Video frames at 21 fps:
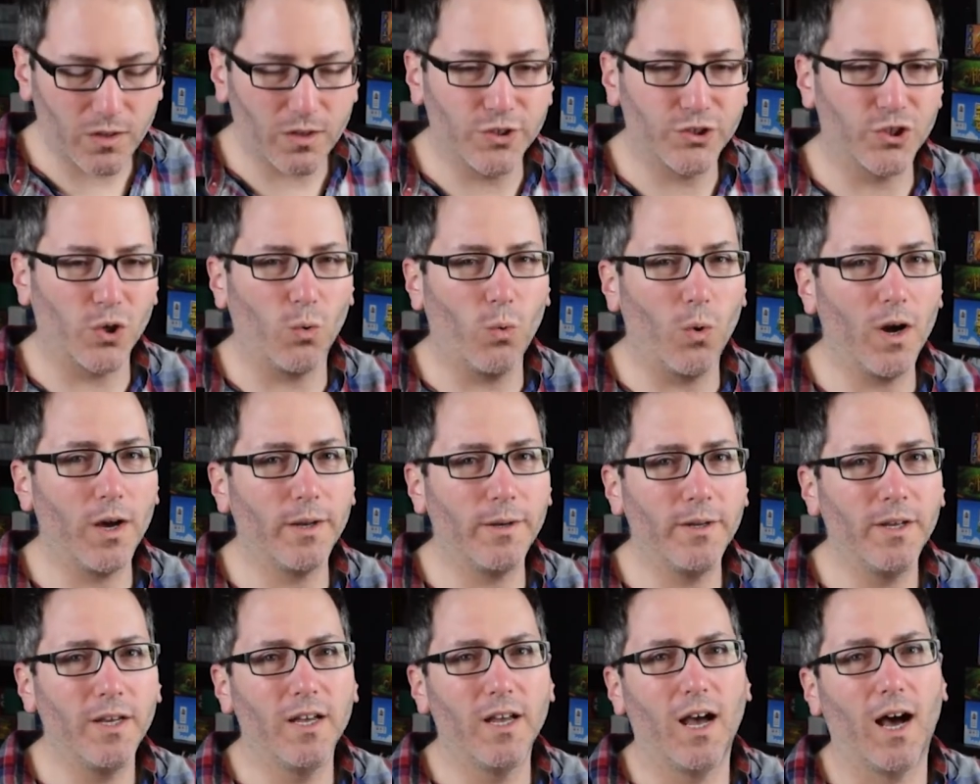so
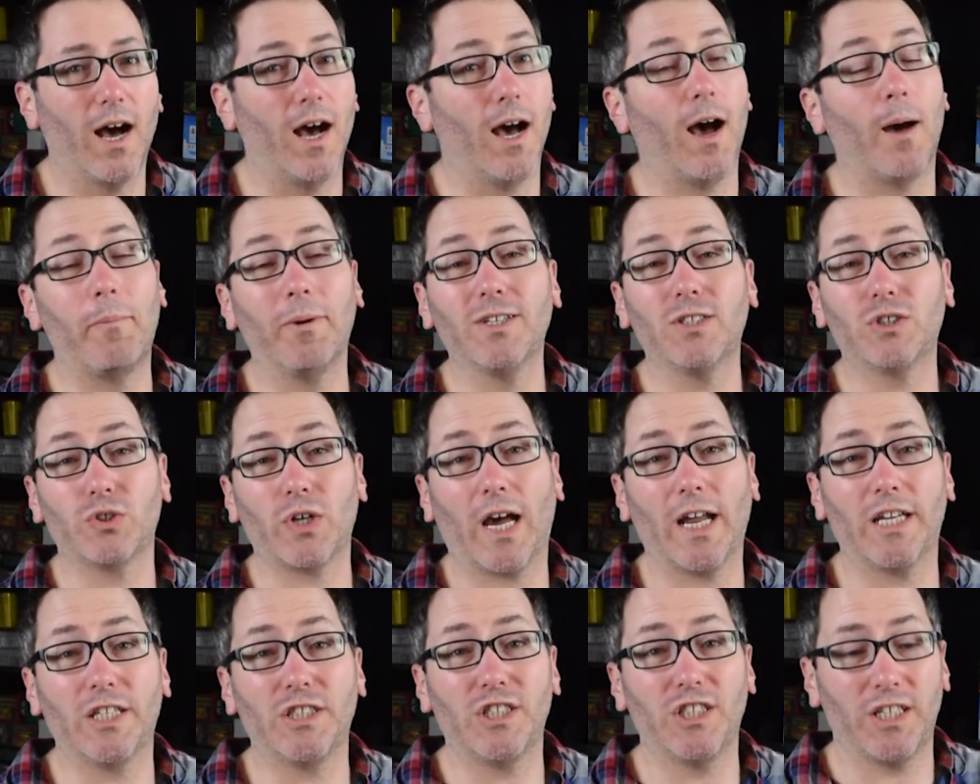one, a big
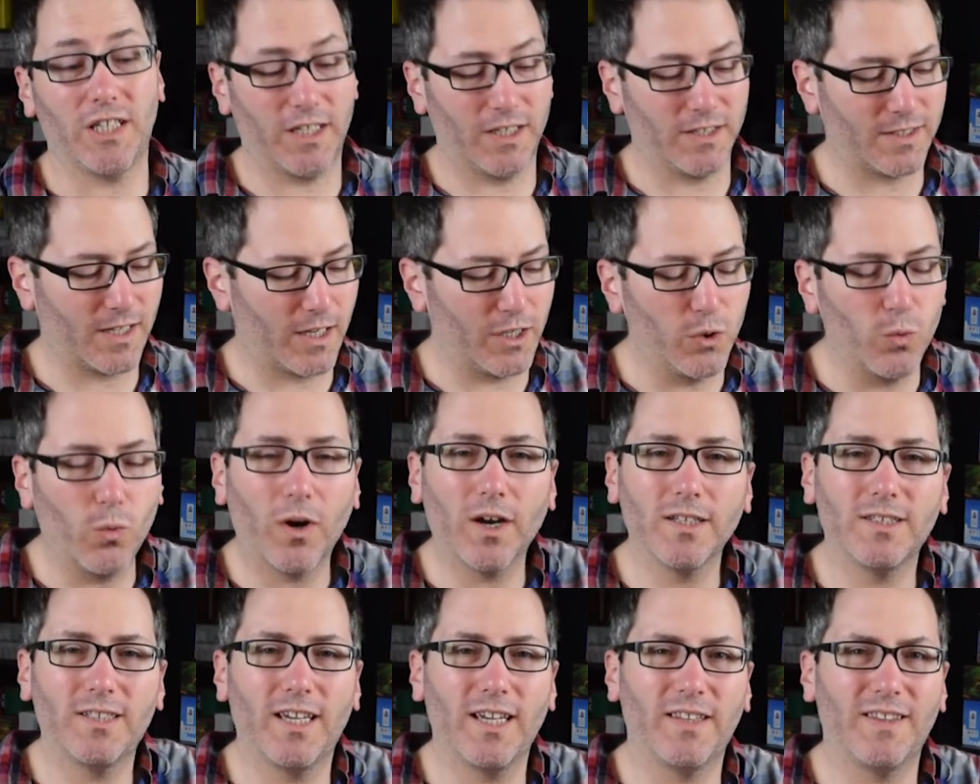strategy is that you want
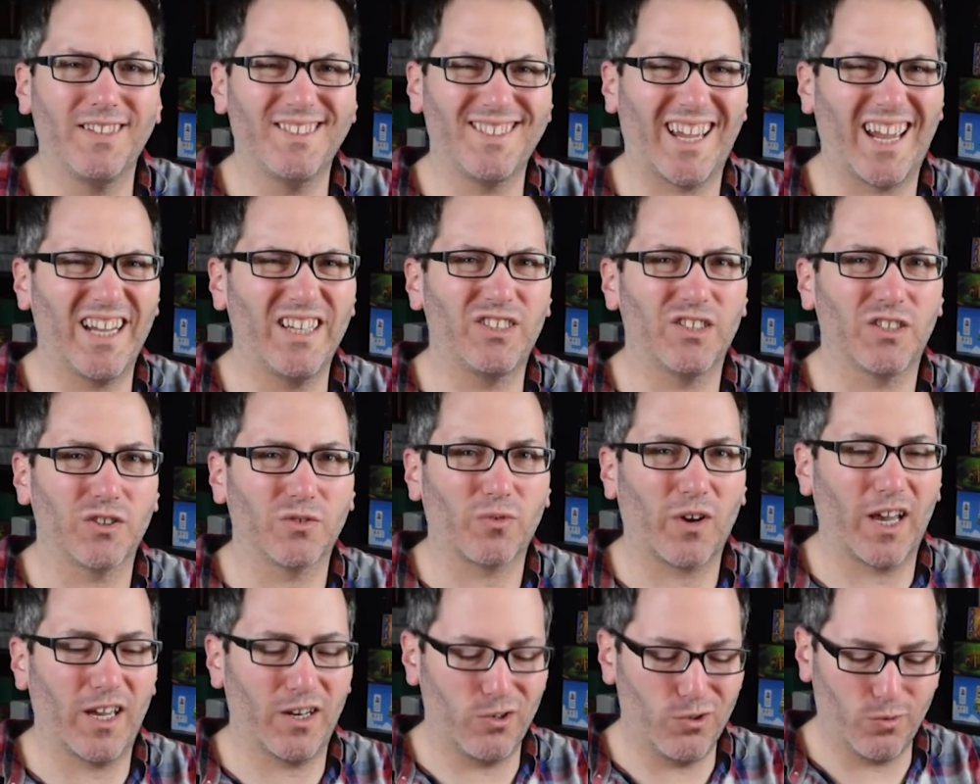to take these agents,
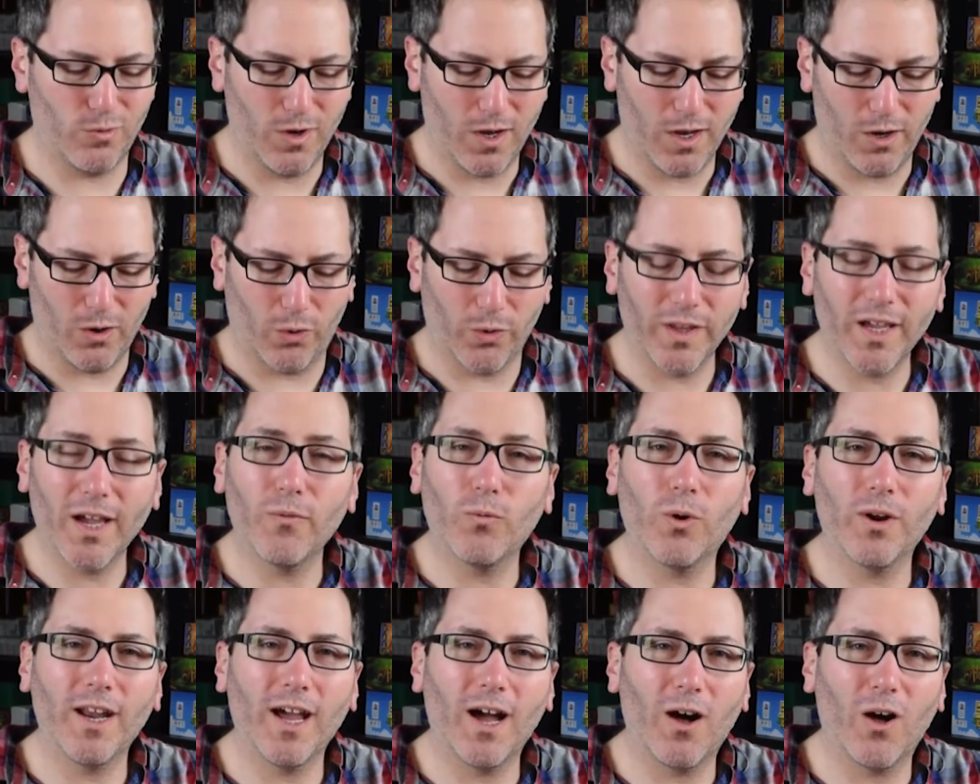right, who only have
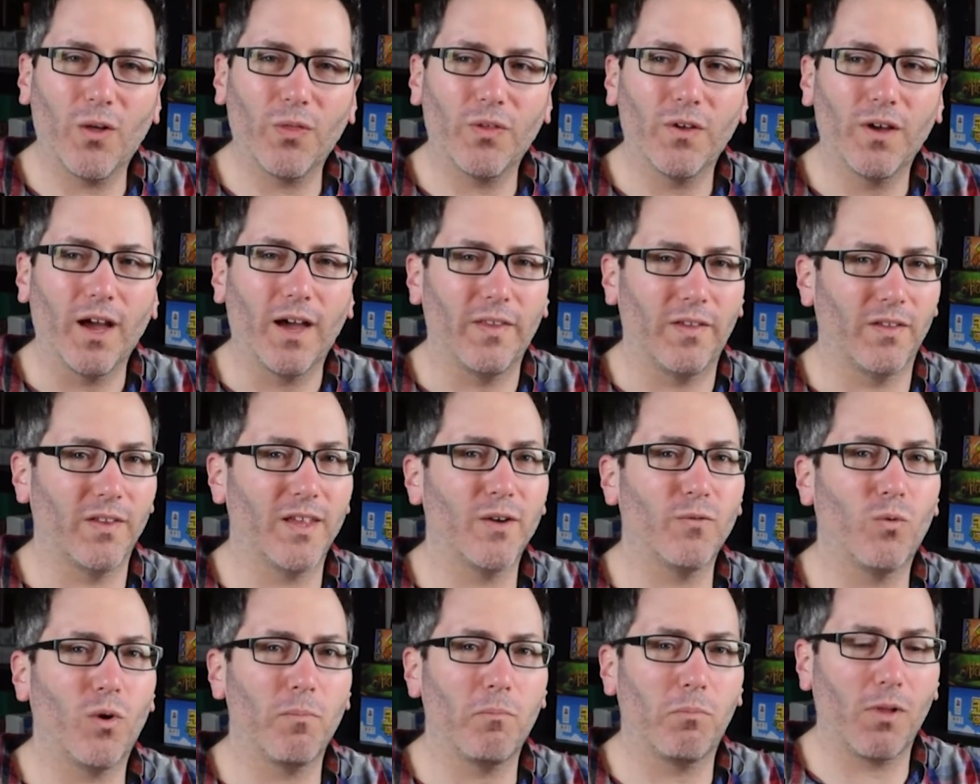one health and they only have
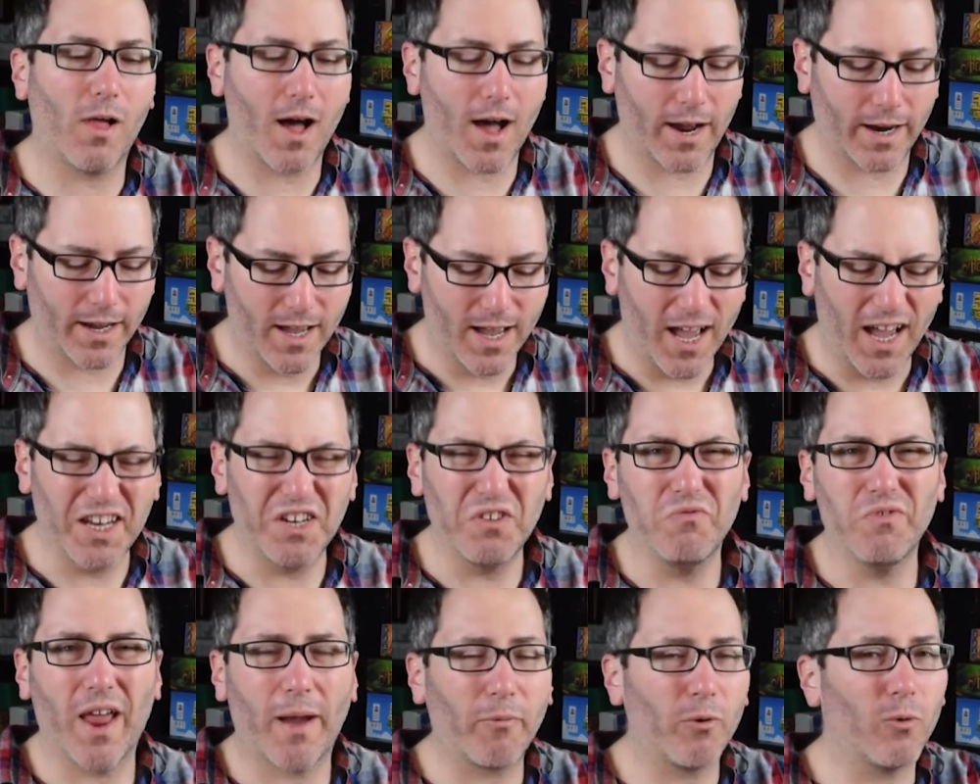one block, and you
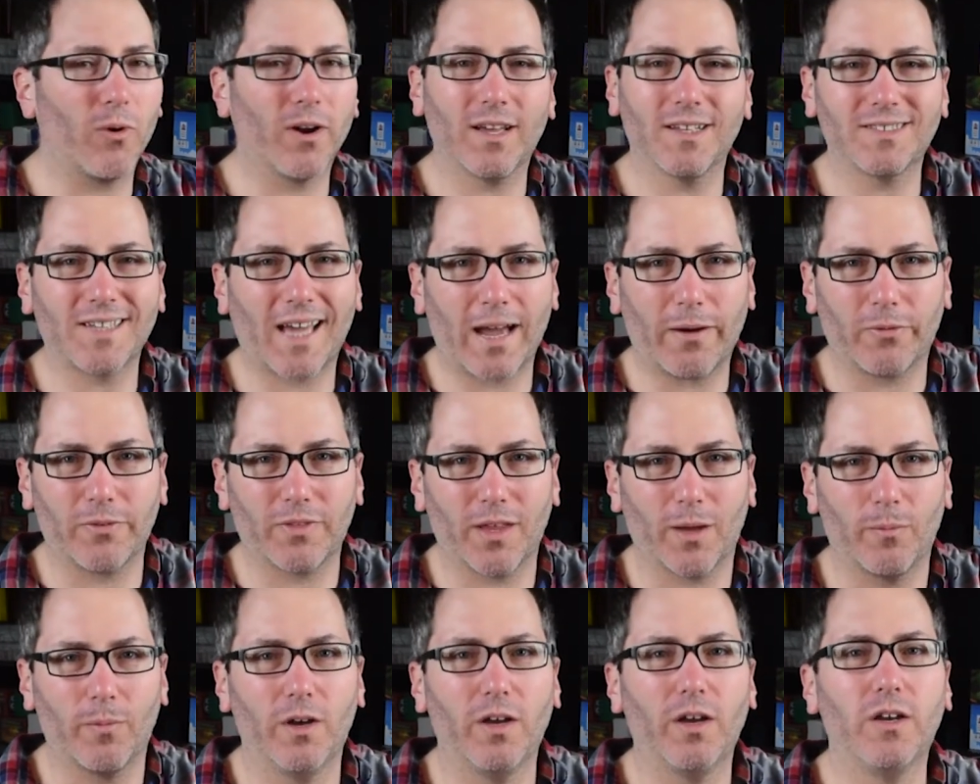never want to attack with
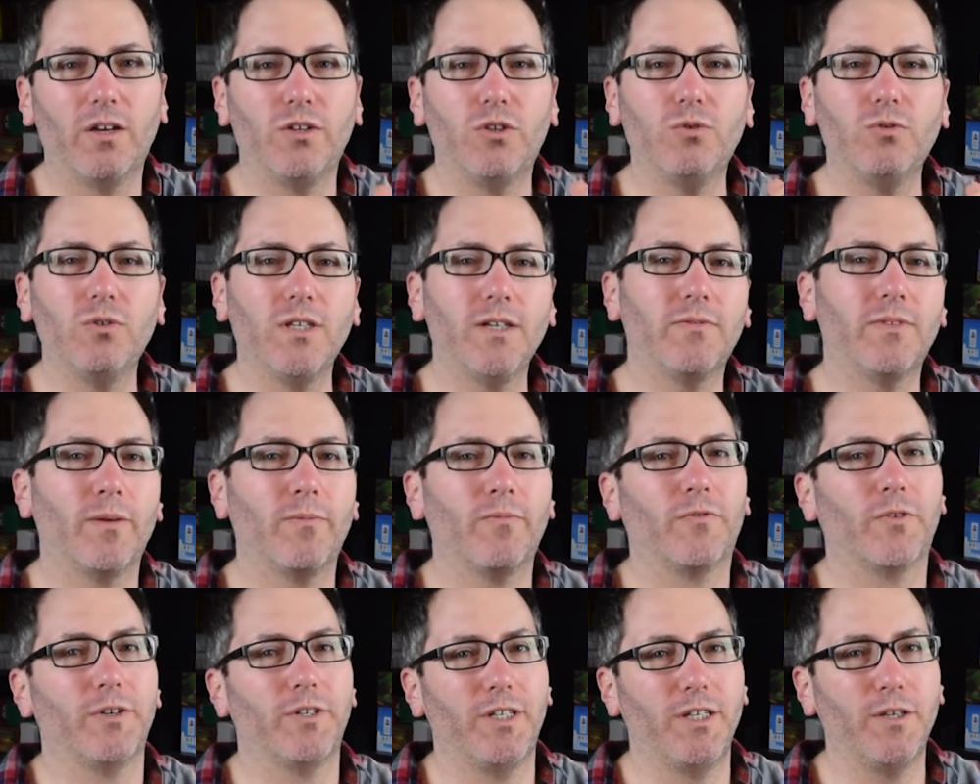them. You leave them
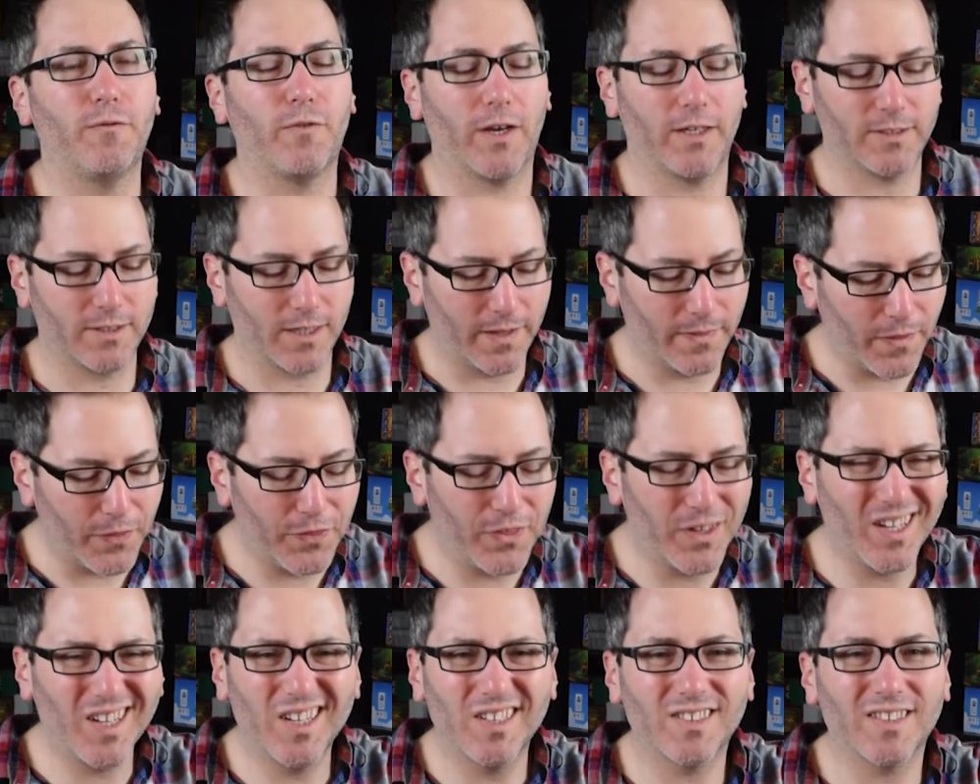for defense. And the
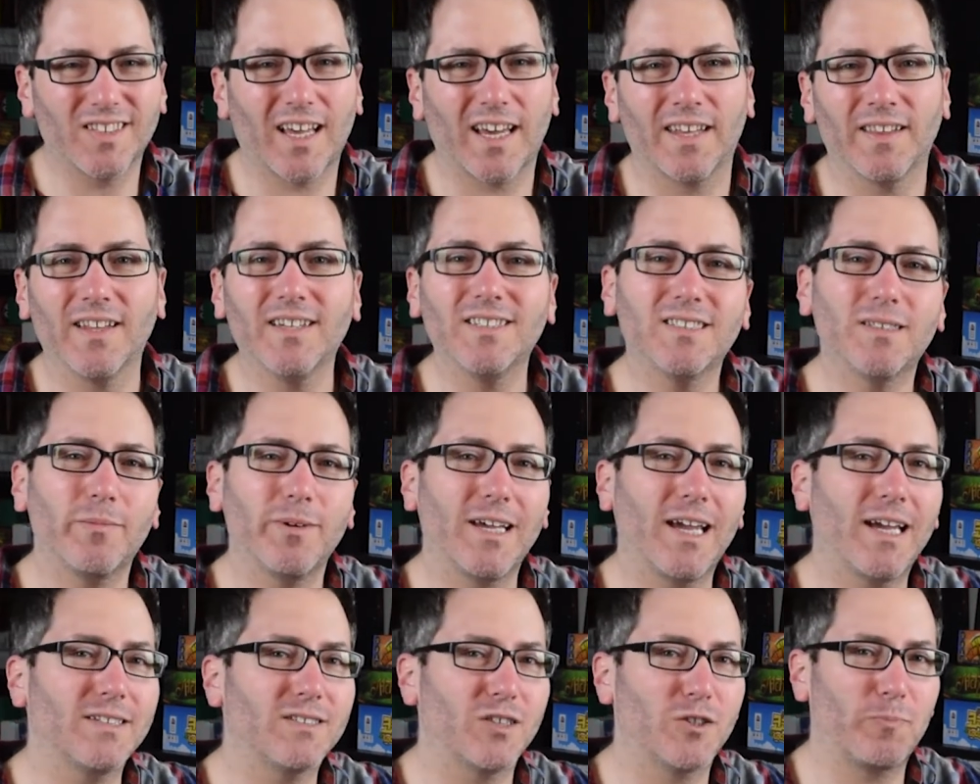thing is that unless somebody
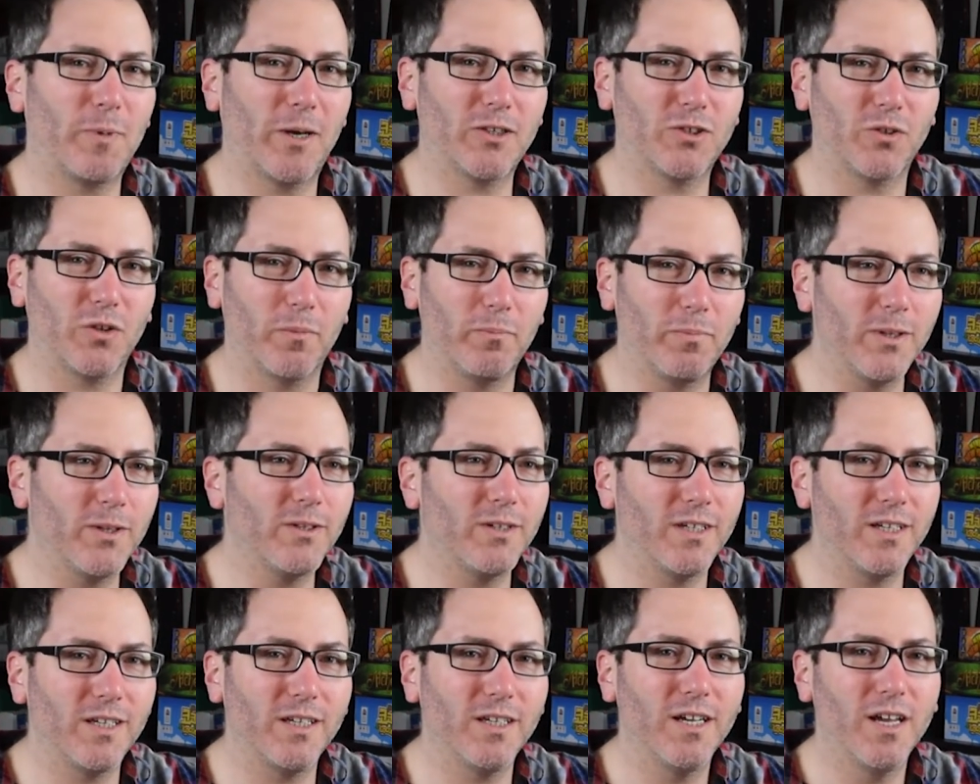has a special
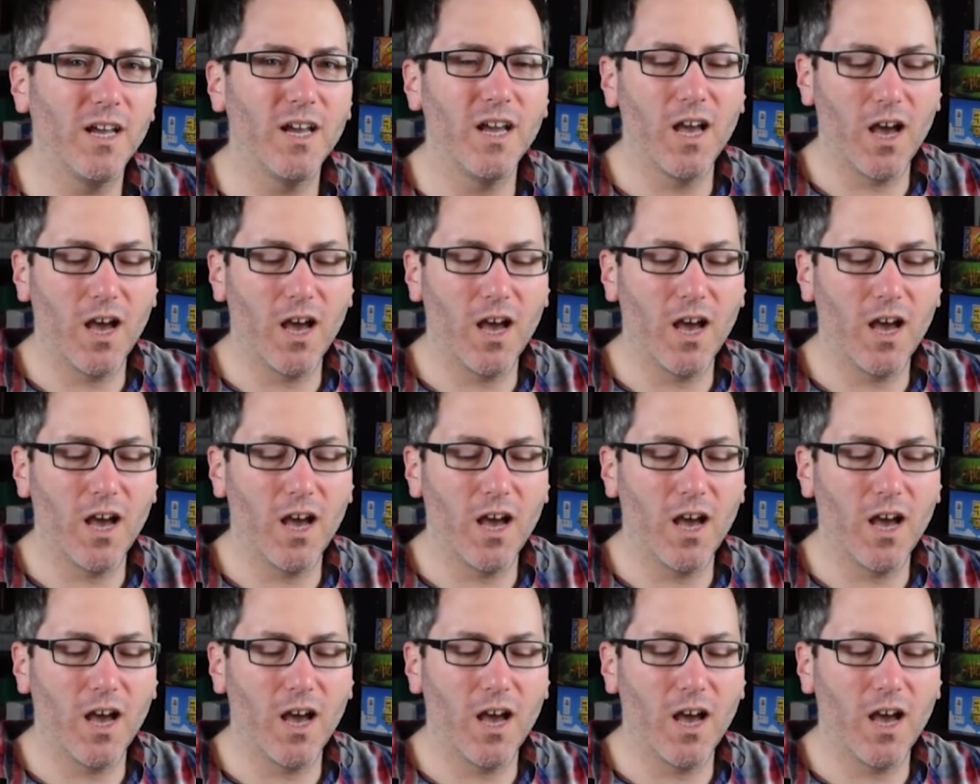ability,